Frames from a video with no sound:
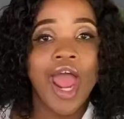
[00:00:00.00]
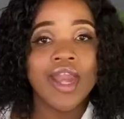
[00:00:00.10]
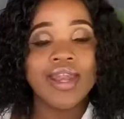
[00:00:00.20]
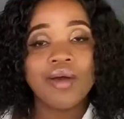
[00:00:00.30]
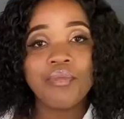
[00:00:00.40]

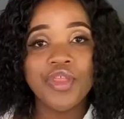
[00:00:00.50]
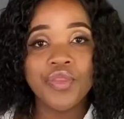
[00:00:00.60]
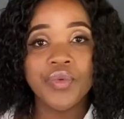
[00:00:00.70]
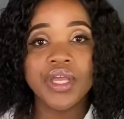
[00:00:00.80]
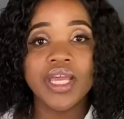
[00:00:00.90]
Number
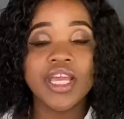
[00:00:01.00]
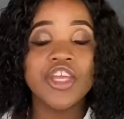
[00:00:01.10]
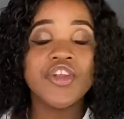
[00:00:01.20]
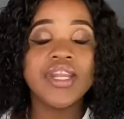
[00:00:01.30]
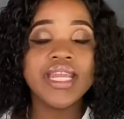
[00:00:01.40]
three,
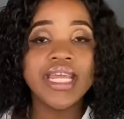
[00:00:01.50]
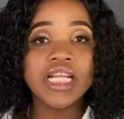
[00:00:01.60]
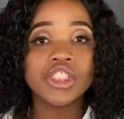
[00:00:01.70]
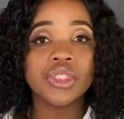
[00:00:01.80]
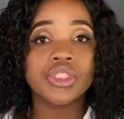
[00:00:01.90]
you
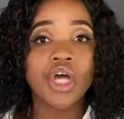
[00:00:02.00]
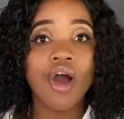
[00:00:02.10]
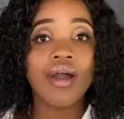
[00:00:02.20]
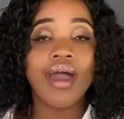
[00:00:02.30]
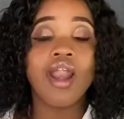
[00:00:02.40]
need to
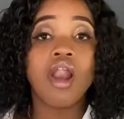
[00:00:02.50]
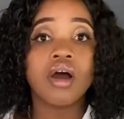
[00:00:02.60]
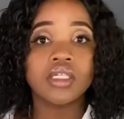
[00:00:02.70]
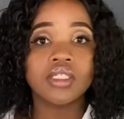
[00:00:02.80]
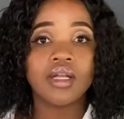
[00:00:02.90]
talk a
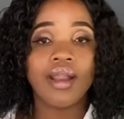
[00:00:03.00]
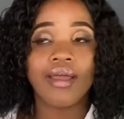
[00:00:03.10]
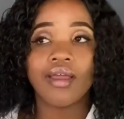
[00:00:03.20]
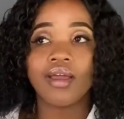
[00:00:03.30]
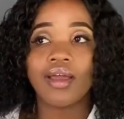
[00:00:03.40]
lot.
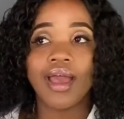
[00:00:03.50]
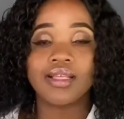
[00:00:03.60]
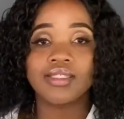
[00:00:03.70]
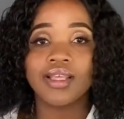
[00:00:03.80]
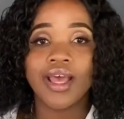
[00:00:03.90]
Like
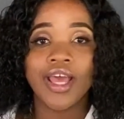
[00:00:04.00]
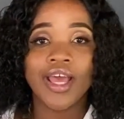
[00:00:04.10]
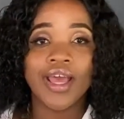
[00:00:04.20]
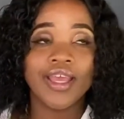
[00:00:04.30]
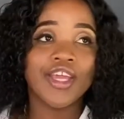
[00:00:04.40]
guys,
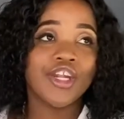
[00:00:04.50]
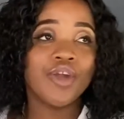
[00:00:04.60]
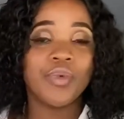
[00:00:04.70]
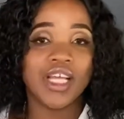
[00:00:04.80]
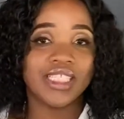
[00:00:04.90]
you cannot
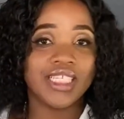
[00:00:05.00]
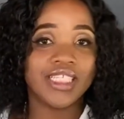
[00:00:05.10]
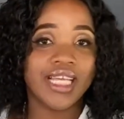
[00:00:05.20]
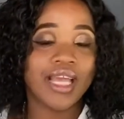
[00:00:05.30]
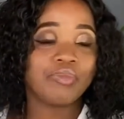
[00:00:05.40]
be a
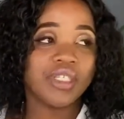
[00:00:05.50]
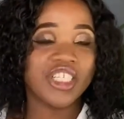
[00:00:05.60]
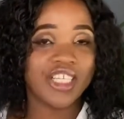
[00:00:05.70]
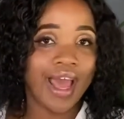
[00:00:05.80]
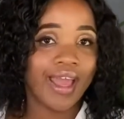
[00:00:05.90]
teacher and be
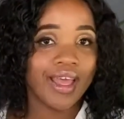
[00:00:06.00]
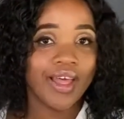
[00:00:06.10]
shy.